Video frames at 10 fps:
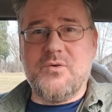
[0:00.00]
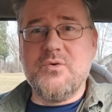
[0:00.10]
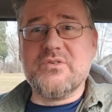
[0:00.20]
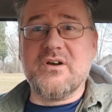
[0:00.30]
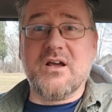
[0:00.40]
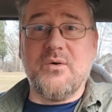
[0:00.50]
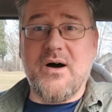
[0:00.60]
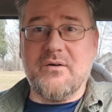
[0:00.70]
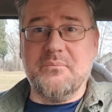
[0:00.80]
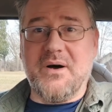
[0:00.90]
who's going to
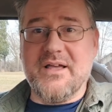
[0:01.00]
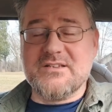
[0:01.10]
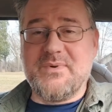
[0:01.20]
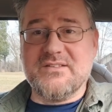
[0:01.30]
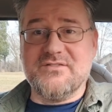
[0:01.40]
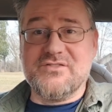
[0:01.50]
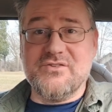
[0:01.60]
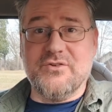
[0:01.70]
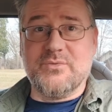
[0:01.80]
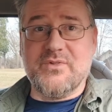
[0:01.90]
go out and buy expensive
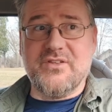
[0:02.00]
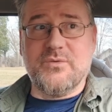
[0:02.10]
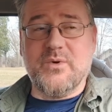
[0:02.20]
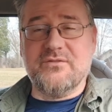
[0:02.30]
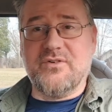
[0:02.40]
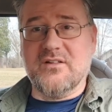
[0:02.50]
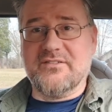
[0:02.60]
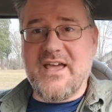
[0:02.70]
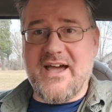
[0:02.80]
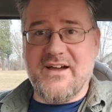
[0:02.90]
shoes with this windfall
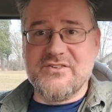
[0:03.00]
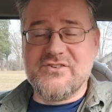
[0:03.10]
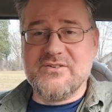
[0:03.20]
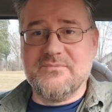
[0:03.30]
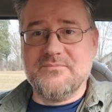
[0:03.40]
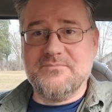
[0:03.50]
of cash?